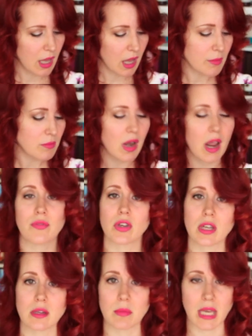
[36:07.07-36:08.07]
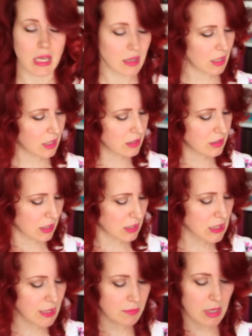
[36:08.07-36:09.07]
I'm never going to make this,
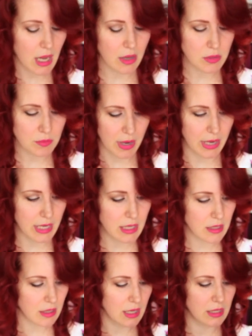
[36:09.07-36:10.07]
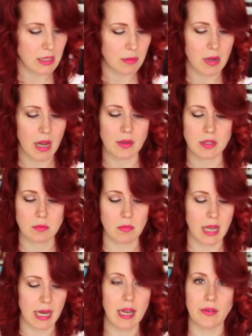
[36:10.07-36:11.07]
and somebody else might, and somebody else
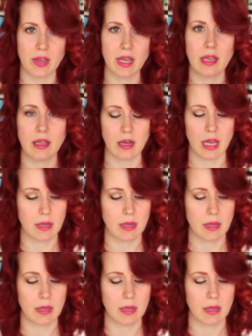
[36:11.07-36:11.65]
might love it.